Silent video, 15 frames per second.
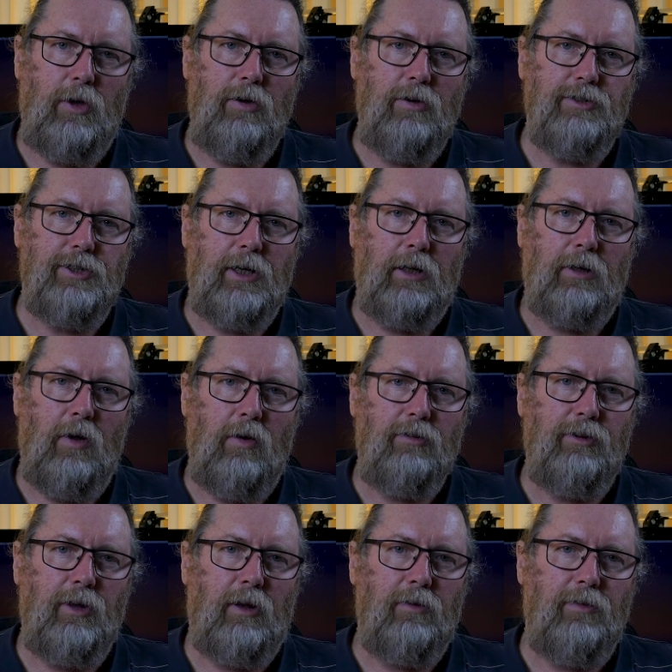using a long
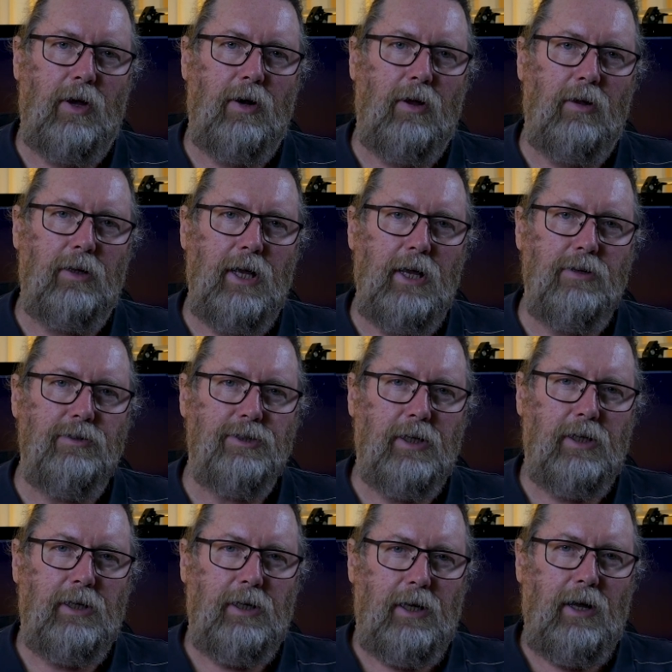telephoto lens,
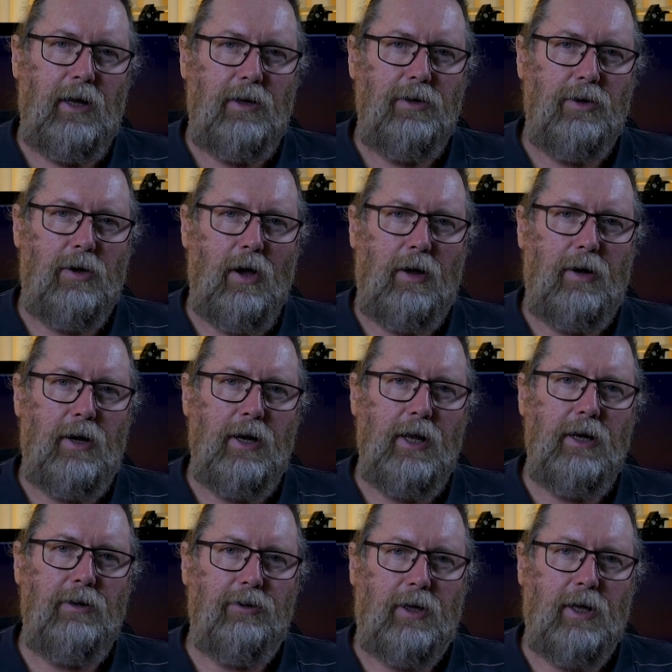you're going to
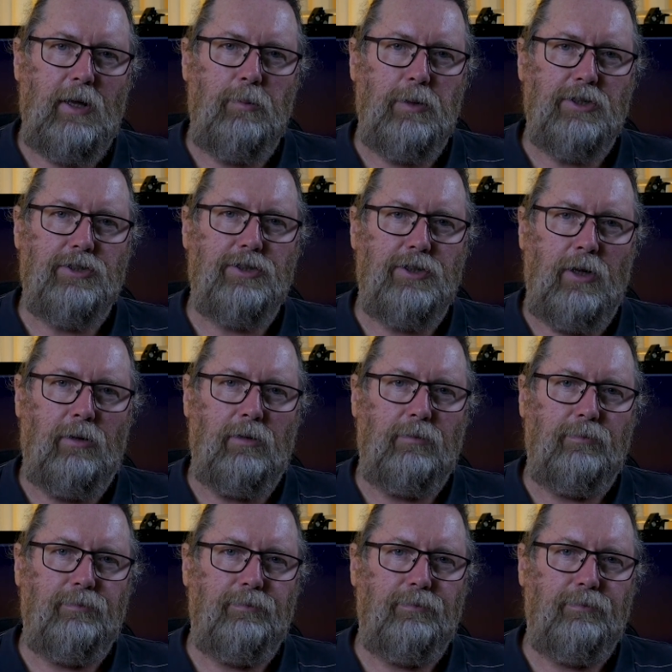need to keep it still.